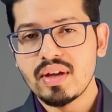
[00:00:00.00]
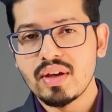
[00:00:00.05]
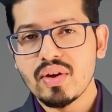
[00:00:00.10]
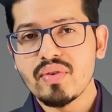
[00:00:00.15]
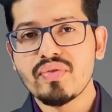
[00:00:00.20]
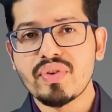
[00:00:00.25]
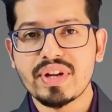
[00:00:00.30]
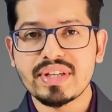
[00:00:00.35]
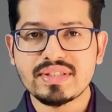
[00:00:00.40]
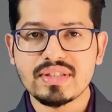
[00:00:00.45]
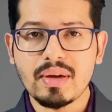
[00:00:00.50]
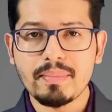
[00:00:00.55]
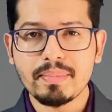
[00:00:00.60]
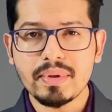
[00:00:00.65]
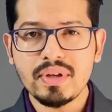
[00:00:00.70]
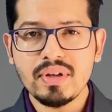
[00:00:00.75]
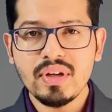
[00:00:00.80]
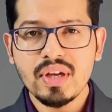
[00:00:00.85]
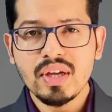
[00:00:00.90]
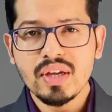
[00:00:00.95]
For
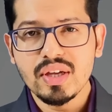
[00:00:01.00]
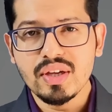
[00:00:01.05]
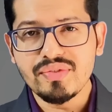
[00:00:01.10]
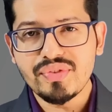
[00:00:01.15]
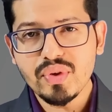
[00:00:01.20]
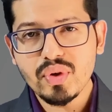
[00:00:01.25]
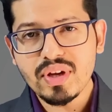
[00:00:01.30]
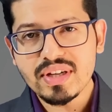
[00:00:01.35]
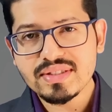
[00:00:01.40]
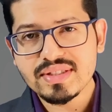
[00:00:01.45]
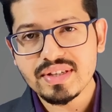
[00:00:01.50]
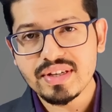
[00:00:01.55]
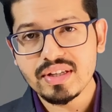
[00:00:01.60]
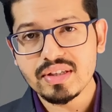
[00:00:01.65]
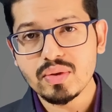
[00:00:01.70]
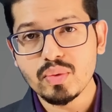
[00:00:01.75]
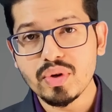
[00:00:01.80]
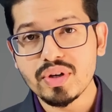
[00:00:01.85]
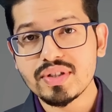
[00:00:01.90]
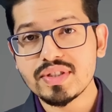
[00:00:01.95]
example, if you consider
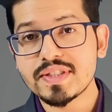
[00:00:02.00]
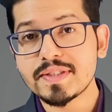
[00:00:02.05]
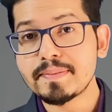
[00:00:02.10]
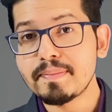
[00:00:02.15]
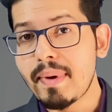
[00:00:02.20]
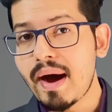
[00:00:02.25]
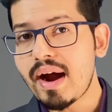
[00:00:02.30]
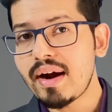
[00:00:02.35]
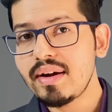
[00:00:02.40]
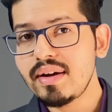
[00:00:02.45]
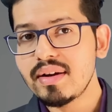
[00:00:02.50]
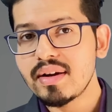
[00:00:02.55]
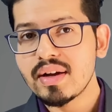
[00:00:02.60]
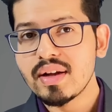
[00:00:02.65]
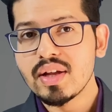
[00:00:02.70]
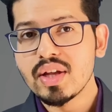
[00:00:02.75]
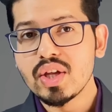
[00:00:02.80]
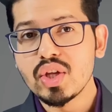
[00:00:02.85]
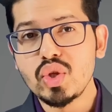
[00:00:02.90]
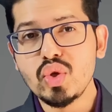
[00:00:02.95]
the word smart,
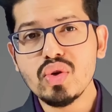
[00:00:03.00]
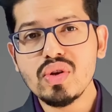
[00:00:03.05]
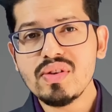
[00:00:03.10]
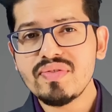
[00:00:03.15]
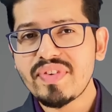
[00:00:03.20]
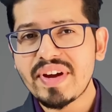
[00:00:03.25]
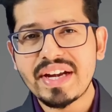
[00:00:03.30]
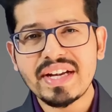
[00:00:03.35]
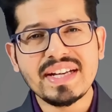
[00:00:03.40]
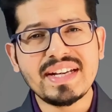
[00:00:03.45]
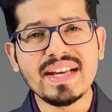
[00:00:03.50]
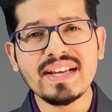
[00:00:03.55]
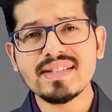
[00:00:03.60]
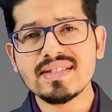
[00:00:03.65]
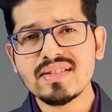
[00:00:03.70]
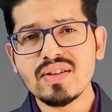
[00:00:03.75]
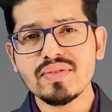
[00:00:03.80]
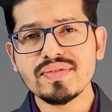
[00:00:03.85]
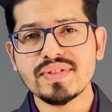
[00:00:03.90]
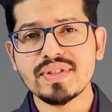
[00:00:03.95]
you will find
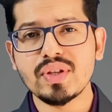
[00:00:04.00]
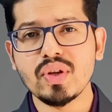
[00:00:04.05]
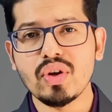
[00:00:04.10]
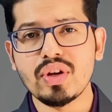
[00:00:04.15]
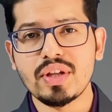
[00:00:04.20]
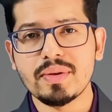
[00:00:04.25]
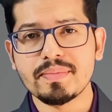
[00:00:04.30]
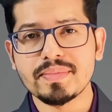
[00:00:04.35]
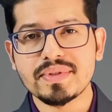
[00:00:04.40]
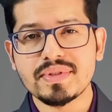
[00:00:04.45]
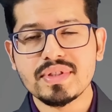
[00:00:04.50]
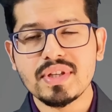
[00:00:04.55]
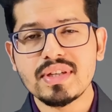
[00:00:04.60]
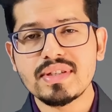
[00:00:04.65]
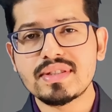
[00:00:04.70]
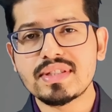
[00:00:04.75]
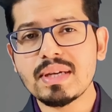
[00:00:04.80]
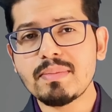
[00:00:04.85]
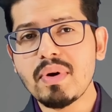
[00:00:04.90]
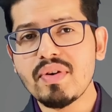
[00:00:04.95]
dozens of synonyms.
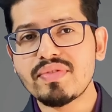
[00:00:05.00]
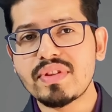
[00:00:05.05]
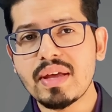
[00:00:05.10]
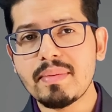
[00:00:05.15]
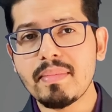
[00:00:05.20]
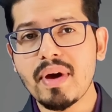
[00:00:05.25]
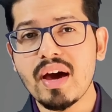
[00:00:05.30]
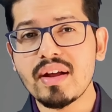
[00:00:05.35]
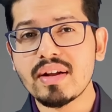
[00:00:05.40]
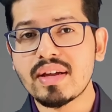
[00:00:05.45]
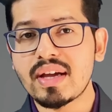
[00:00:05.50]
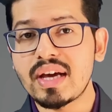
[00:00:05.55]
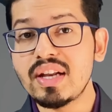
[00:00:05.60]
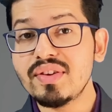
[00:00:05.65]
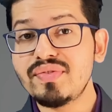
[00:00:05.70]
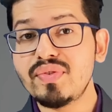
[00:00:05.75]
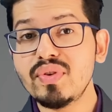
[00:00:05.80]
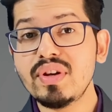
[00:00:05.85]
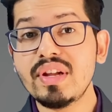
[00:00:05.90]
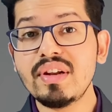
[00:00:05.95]
Some of them are
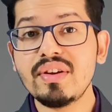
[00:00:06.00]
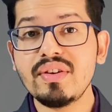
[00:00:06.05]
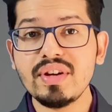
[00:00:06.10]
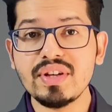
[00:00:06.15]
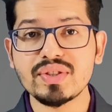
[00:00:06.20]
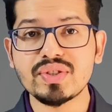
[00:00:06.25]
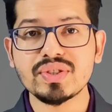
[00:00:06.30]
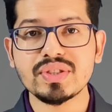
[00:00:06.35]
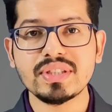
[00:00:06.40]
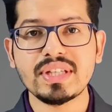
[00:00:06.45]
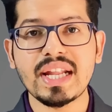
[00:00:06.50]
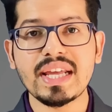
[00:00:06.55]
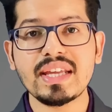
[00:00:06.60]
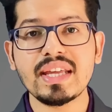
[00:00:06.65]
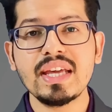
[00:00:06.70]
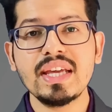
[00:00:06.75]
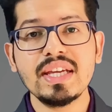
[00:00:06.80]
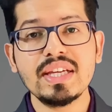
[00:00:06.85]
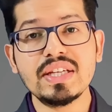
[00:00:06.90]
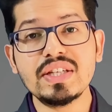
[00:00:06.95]
colorful and rich, like
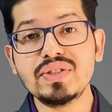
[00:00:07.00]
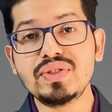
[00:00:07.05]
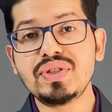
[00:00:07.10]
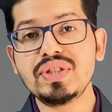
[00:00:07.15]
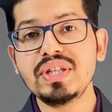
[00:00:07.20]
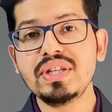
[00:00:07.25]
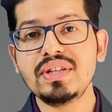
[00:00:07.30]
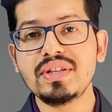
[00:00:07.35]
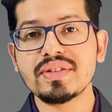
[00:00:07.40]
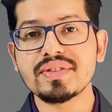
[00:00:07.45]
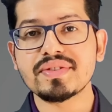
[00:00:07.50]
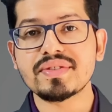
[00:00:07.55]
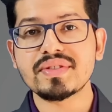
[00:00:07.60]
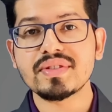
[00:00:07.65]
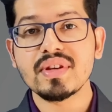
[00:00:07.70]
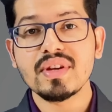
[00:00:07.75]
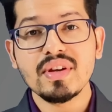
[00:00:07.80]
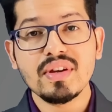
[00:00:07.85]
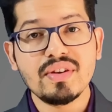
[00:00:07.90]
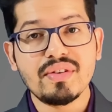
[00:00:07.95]
ingenious,
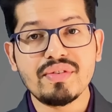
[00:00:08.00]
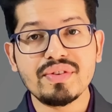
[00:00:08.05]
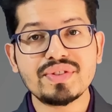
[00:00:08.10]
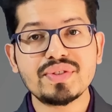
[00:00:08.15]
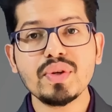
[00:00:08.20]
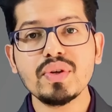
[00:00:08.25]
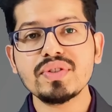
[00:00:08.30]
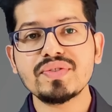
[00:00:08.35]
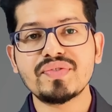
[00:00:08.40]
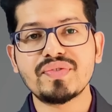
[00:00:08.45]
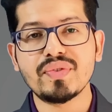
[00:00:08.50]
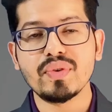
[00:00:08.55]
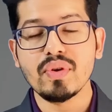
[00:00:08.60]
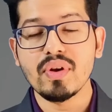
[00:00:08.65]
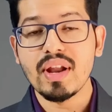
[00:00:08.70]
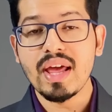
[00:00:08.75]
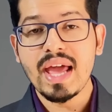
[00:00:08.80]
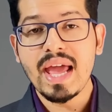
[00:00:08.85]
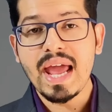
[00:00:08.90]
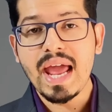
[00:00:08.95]
resourceful,
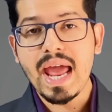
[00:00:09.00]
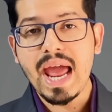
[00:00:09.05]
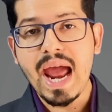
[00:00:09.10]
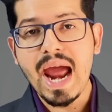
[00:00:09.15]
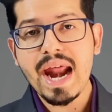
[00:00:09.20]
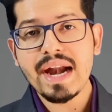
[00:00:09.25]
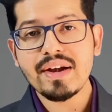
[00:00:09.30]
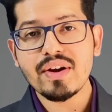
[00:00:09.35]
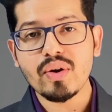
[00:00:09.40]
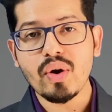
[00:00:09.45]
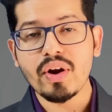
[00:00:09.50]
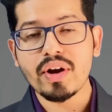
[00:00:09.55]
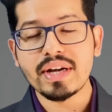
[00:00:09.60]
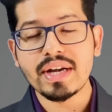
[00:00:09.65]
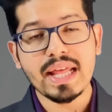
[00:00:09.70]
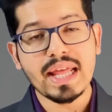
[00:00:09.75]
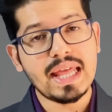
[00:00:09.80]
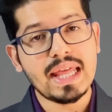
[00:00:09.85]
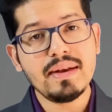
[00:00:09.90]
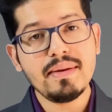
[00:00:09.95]
adroit,
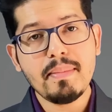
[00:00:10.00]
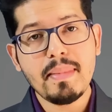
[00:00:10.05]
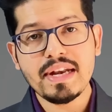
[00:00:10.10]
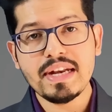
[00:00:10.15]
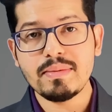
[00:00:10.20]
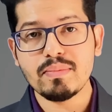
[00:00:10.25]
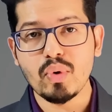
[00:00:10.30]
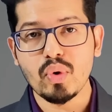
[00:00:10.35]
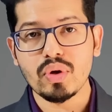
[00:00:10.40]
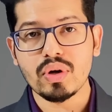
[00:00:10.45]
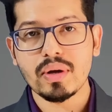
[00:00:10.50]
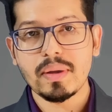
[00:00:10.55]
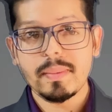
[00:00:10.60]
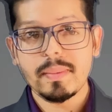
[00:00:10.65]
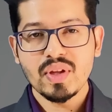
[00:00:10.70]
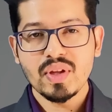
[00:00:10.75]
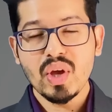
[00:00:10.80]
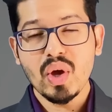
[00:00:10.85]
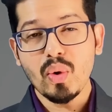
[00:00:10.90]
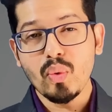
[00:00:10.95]
and many more.
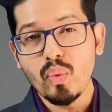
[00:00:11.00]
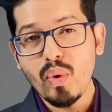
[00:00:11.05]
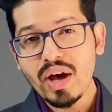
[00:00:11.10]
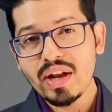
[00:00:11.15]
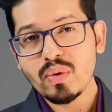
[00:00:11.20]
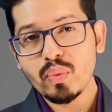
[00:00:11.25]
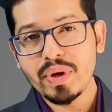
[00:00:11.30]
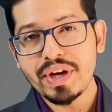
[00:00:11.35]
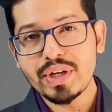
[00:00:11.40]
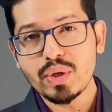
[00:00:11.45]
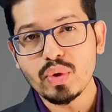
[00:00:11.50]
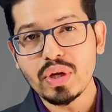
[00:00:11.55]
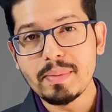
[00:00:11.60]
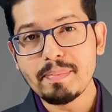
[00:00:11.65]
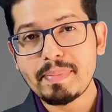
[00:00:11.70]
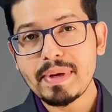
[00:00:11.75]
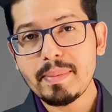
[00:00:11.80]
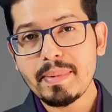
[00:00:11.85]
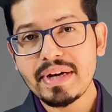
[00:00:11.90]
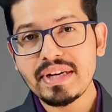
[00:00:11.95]
One way to
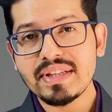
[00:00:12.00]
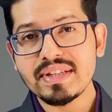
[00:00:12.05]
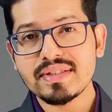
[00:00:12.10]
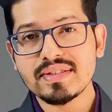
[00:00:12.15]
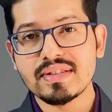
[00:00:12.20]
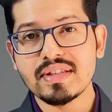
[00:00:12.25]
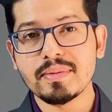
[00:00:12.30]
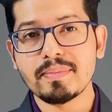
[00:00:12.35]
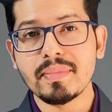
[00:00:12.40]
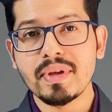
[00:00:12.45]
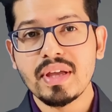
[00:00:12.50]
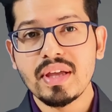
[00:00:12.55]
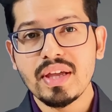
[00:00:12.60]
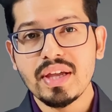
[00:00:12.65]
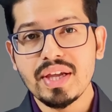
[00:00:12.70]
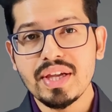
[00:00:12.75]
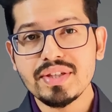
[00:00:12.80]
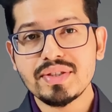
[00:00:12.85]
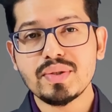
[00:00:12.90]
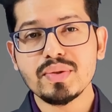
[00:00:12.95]
implement this tip
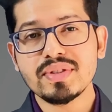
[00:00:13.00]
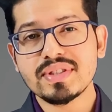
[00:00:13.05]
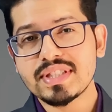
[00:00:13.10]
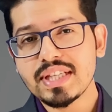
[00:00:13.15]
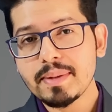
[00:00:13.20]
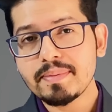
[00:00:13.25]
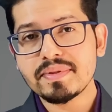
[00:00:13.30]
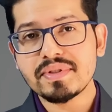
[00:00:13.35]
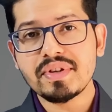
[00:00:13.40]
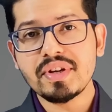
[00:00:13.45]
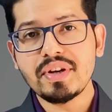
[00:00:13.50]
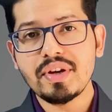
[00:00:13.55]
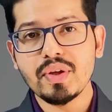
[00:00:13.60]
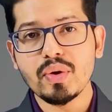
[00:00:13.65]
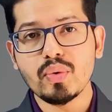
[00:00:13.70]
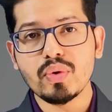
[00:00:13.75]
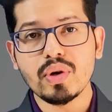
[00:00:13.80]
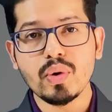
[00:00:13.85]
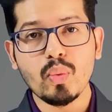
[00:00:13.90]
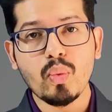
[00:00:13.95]
is to
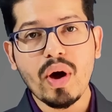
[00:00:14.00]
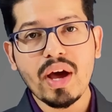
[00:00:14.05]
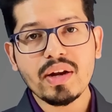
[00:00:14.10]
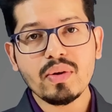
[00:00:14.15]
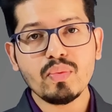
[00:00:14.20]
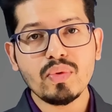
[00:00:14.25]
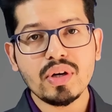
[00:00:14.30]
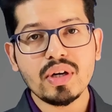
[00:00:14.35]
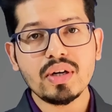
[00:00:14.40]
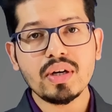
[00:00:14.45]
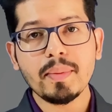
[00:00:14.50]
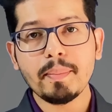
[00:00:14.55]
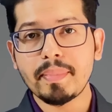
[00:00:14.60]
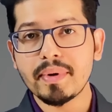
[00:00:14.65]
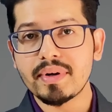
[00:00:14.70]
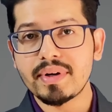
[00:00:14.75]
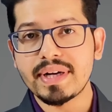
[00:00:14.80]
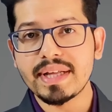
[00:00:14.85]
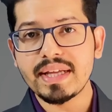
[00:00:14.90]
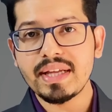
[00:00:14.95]
substitute one word
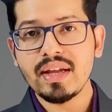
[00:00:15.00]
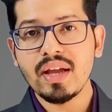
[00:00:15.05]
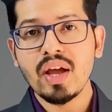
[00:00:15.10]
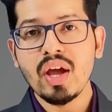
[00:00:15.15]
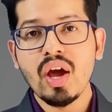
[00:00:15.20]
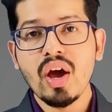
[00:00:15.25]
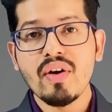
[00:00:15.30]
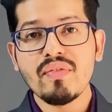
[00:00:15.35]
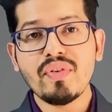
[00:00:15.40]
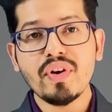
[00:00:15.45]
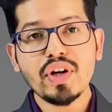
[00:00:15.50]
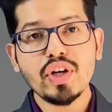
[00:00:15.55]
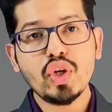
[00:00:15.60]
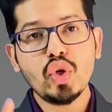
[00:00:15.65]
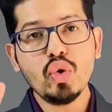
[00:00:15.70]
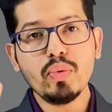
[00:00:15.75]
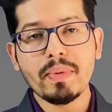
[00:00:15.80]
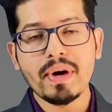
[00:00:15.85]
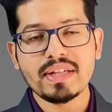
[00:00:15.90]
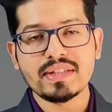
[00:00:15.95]
per day for
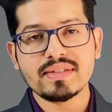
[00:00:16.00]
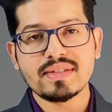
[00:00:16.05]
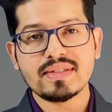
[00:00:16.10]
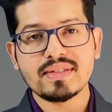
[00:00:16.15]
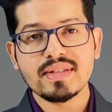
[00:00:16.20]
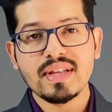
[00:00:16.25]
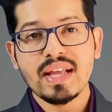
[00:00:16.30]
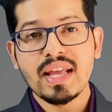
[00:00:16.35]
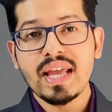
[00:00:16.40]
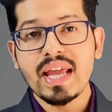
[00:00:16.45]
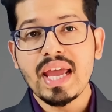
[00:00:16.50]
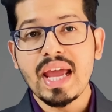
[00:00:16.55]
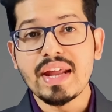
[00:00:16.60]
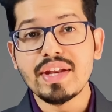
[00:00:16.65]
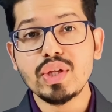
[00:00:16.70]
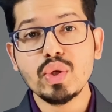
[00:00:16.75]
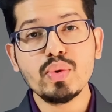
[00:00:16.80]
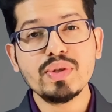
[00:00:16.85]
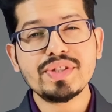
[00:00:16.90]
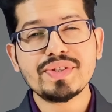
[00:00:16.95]
2 months,
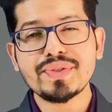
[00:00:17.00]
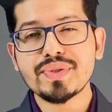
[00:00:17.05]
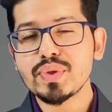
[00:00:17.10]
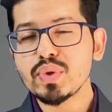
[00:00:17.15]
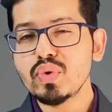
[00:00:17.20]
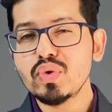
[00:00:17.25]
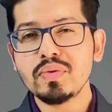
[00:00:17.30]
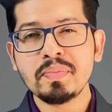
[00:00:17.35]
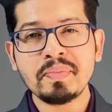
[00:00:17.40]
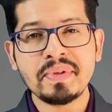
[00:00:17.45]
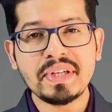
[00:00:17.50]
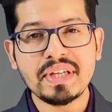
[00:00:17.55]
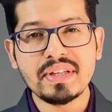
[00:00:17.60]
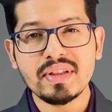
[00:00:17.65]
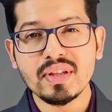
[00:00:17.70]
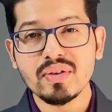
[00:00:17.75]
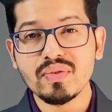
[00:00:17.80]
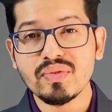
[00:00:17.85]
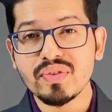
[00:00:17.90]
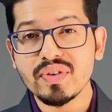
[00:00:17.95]
and you will soon be in
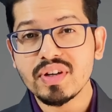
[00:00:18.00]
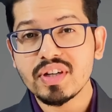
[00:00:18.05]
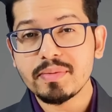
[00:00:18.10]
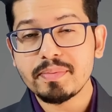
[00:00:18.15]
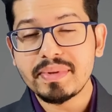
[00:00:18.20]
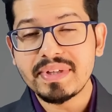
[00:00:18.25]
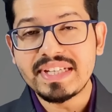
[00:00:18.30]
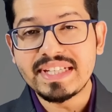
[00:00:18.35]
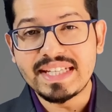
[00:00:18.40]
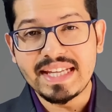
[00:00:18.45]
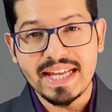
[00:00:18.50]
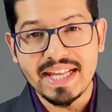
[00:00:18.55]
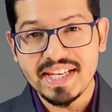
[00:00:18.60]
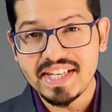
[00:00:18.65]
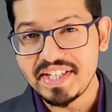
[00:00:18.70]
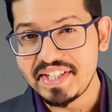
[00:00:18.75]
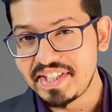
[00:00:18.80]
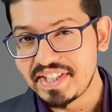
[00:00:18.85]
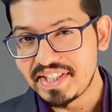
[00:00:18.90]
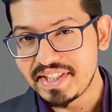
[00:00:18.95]
the verbally
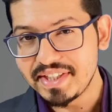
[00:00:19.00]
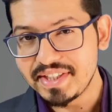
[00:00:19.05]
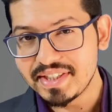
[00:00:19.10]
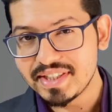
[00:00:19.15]
elite.